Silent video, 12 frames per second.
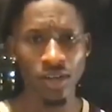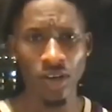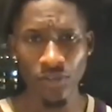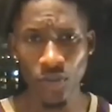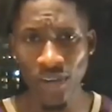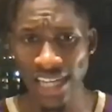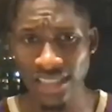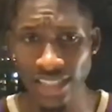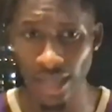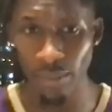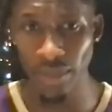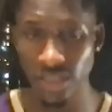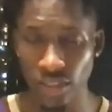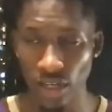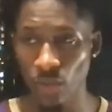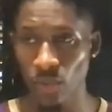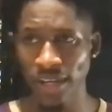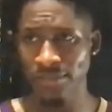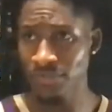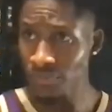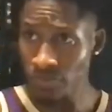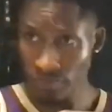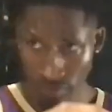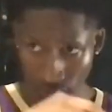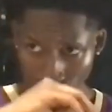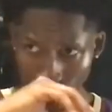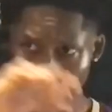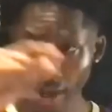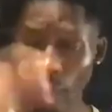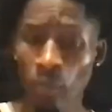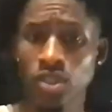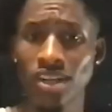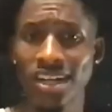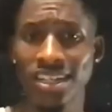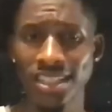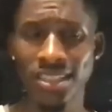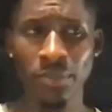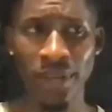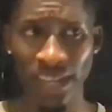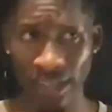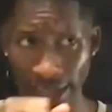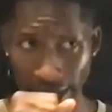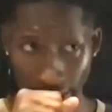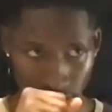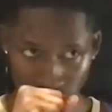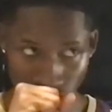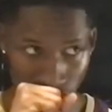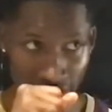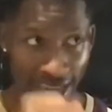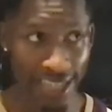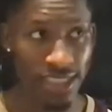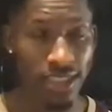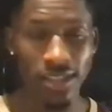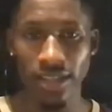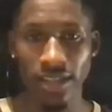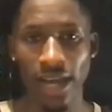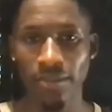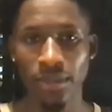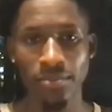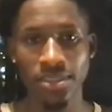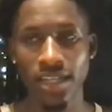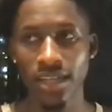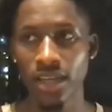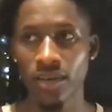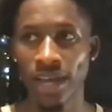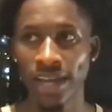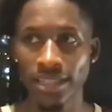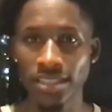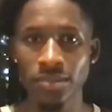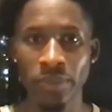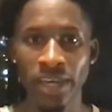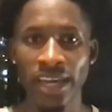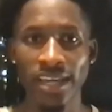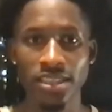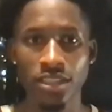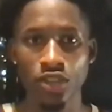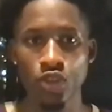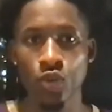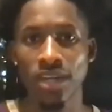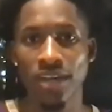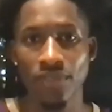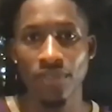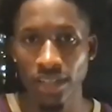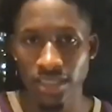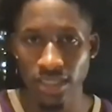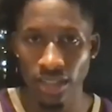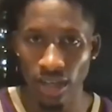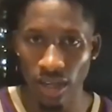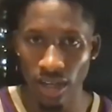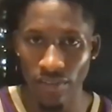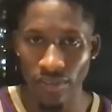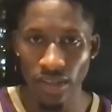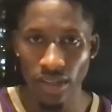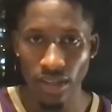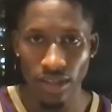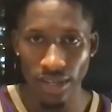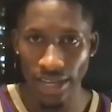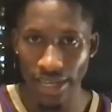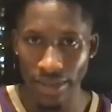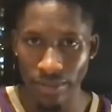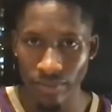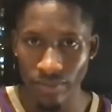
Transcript: you know, if you guys look at me a certain way, I want you to look at this man like, guys, I'm telling you, like, this man is the true definition of like